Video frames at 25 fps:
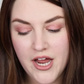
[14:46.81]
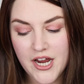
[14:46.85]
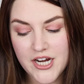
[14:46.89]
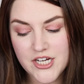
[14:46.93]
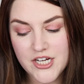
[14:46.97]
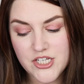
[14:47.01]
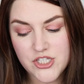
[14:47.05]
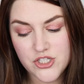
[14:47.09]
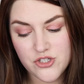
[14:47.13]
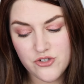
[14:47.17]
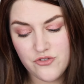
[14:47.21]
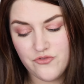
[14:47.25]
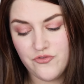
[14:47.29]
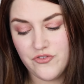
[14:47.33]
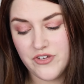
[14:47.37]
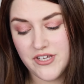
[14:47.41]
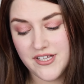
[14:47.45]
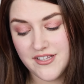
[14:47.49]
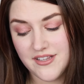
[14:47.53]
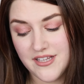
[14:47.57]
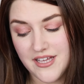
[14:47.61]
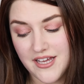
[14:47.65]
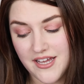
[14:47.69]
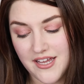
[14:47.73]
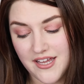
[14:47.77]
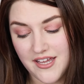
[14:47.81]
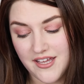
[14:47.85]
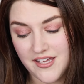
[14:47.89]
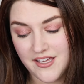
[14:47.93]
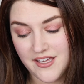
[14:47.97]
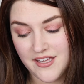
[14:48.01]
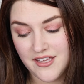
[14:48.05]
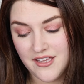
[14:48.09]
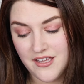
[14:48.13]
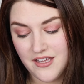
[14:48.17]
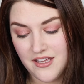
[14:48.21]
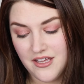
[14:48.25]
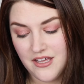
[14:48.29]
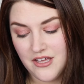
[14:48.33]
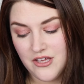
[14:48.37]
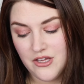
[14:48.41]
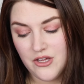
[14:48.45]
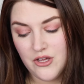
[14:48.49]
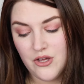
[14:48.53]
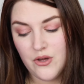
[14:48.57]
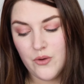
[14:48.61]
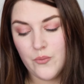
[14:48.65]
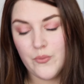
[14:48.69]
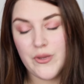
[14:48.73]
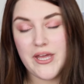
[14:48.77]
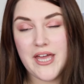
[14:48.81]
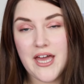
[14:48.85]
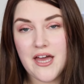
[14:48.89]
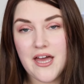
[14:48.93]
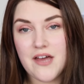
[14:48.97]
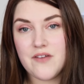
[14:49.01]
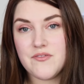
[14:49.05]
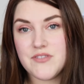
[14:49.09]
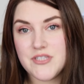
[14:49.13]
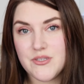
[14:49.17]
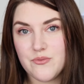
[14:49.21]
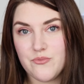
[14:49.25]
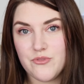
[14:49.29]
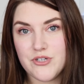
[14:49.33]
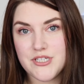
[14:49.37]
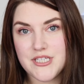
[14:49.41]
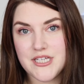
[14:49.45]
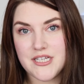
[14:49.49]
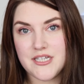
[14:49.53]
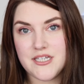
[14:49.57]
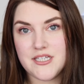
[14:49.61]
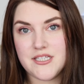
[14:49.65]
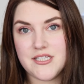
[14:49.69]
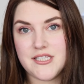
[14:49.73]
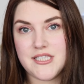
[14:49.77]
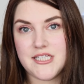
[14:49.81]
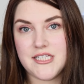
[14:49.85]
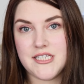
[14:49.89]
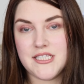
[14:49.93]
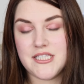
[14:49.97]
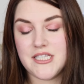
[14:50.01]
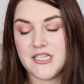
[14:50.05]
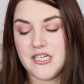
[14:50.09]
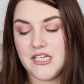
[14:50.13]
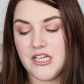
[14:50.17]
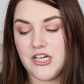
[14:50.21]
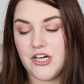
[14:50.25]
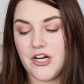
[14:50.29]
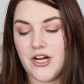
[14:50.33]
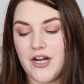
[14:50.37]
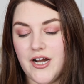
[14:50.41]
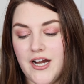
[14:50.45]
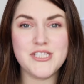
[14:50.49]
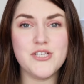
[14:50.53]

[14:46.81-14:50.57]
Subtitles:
I do feel like we have some redundancies in here.